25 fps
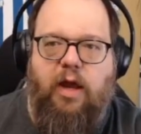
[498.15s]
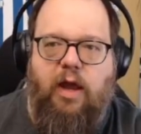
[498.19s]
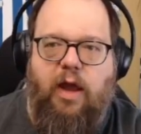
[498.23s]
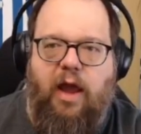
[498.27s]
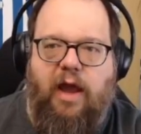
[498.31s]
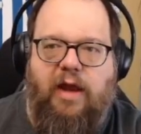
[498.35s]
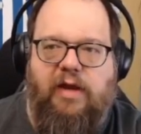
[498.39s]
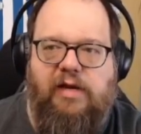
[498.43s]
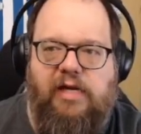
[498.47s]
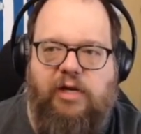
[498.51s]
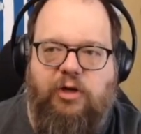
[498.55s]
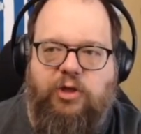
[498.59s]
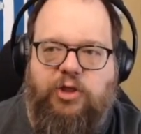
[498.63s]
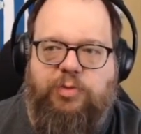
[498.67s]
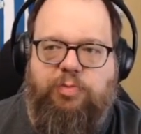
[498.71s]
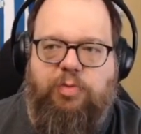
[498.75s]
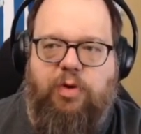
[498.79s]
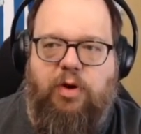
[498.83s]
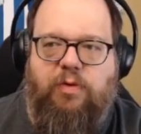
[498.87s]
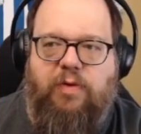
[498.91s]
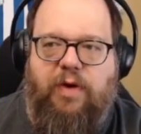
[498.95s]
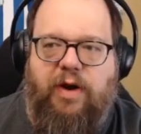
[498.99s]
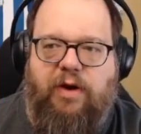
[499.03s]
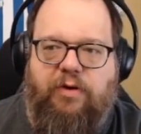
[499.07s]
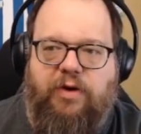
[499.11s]
And here's
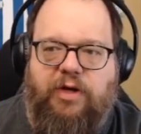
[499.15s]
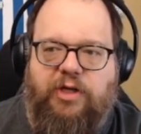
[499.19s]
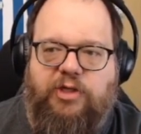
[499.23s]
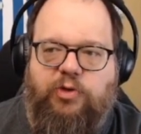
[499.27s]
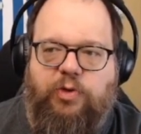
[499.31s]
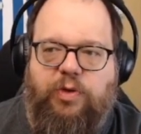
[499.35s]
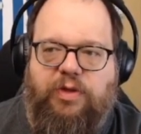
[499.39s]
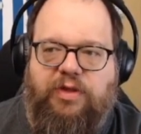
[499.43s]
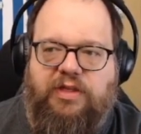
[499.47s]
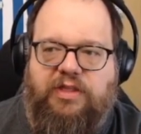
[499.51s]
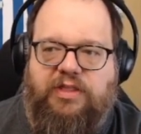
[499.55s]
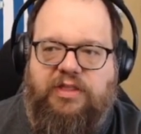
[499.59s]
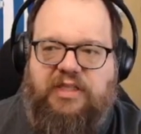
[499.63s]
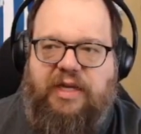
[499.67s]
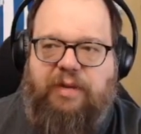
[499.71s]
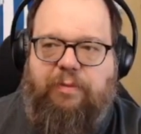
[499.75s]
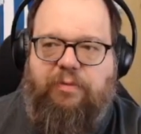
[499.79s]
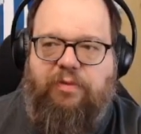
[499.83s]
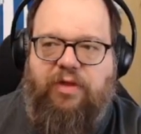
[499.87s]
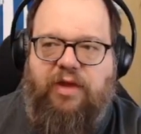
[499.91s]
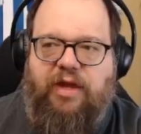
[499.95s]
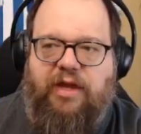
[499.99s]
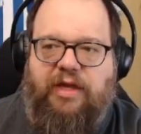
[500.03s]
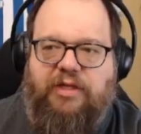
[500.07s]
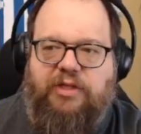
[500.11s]
Pereira doing the same
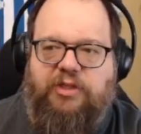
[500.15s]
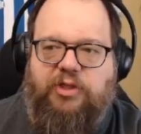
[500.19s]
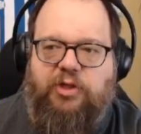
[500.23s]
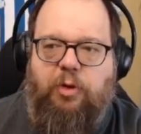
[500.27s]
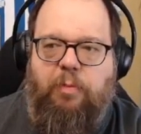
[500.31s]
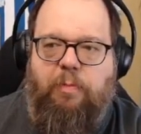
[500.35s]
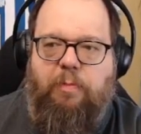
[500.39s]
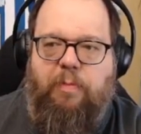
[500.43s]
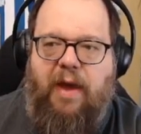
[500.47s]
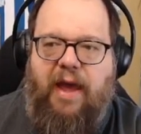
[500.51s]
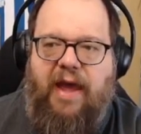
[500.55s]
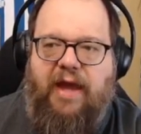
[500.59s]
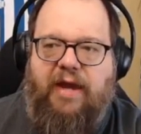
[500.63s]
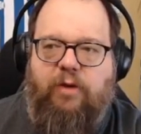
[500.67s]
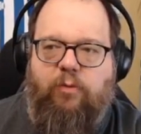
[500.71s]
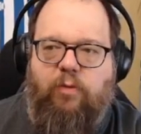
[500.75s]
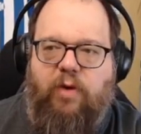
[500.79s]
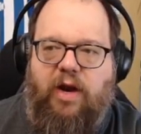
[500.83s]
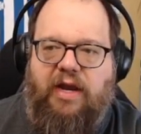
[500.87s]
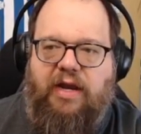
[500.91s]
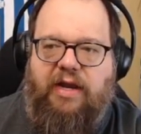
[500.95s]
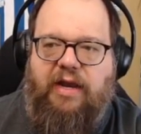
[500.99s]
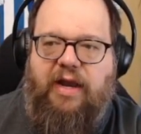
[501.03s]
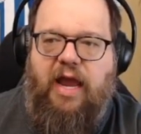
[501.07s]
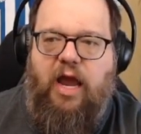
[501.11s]
thing. So back
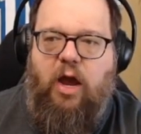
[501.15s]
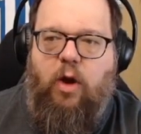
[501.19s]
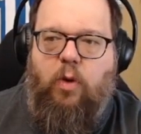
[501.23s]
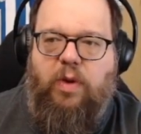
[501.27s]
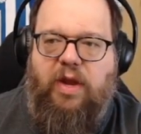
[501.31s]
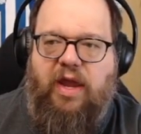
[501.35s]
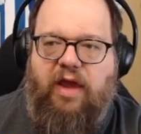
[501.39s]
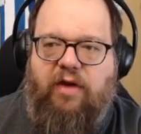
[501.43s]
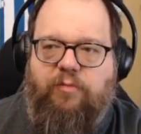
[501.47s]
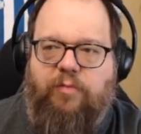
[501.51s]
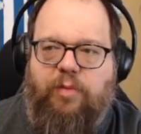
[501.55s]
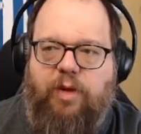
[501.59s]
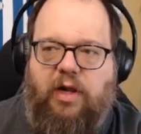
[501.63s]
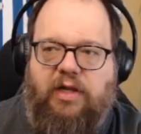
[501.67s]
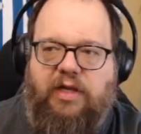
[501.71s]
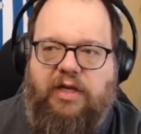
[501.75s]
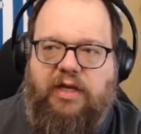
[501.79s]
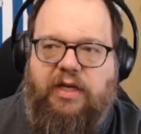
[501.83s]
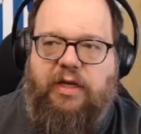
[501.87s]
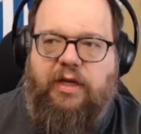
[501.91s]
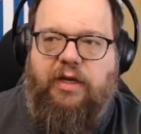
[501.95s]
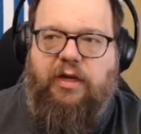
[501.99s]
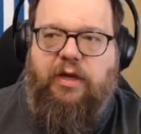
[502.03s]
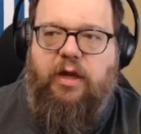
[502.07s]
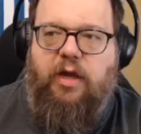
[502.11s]
right now, we have
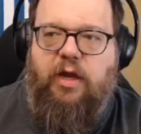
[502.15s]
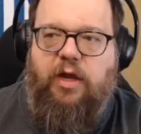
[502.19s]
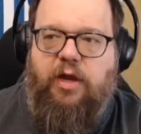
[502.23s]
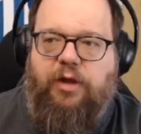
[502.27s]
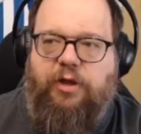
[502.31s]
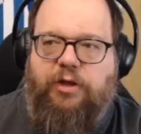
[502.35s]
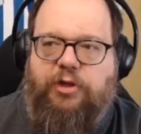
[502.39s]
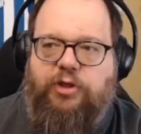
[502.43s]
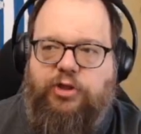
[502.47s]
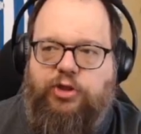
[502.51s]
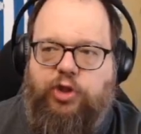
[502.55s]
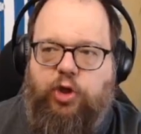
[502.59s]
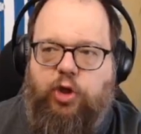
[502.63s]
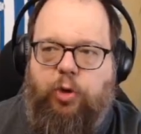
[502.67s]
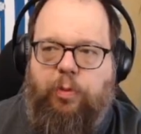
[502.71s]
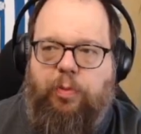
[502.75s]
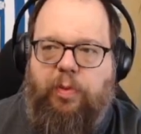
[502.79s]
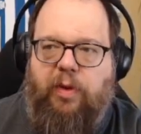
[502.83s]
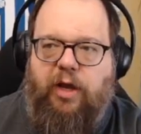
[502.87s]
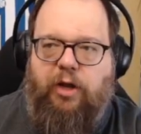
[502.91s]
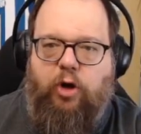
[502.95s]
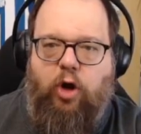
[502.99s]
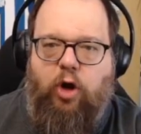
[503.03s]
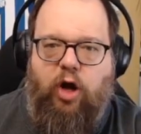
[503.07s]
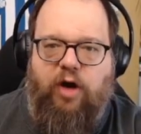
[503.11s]
Paulinho, Jope,
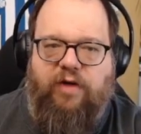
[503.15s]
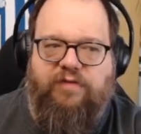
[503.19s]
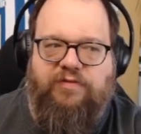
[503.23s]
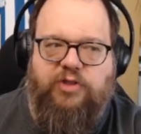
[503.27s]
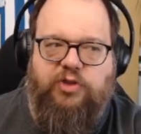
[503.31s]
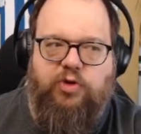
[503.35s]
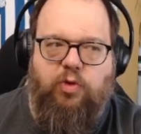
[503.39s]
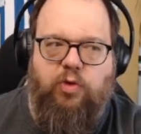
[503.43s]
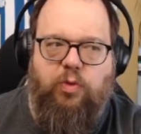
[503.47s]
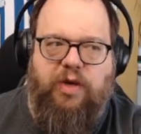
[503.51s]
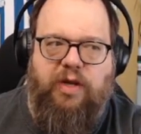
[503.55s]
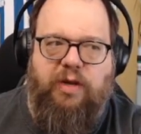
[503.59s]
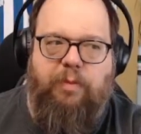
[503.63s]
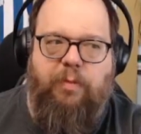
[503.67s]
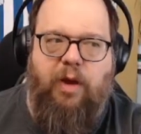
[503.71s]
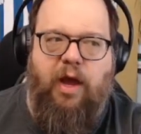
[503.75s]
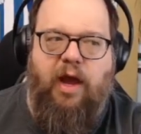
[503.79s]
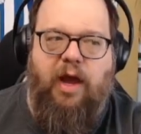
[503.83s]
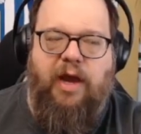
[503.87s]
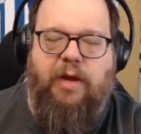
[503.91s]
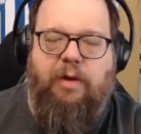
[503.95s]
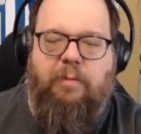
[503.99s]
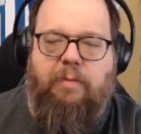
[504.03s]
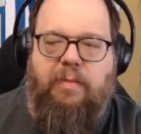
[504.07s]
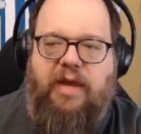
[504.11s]
and off-screen
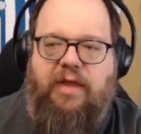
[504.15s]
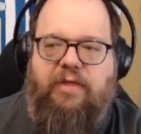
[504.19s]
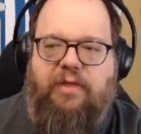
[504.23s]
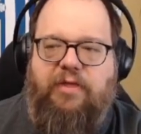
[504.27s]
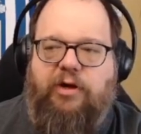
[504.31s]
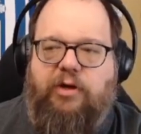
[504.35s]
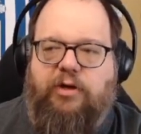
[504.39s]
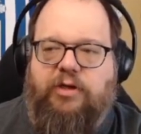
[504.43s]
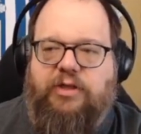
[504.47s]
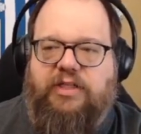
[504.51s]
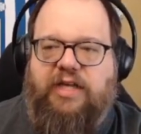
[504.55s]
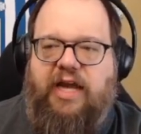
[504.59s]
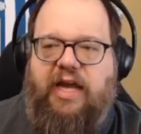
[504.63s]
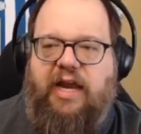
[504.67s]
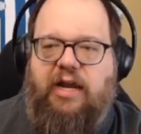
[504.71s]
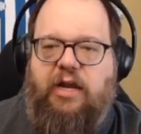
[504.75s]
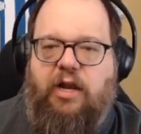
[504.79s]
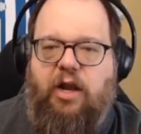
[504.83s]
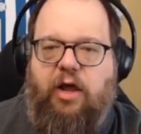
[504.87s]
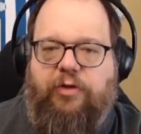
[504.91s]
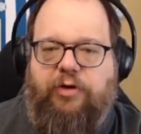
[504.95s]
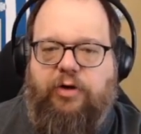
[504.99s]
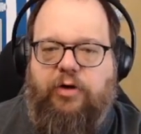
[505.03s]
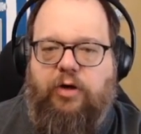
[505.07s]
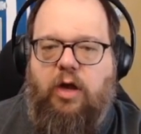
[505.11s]
behind me, there is
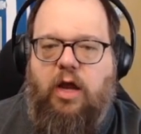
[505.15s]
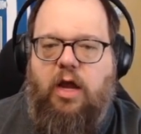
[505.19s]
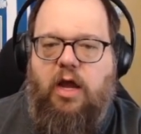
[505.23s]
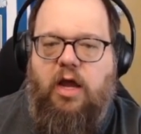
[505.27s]
another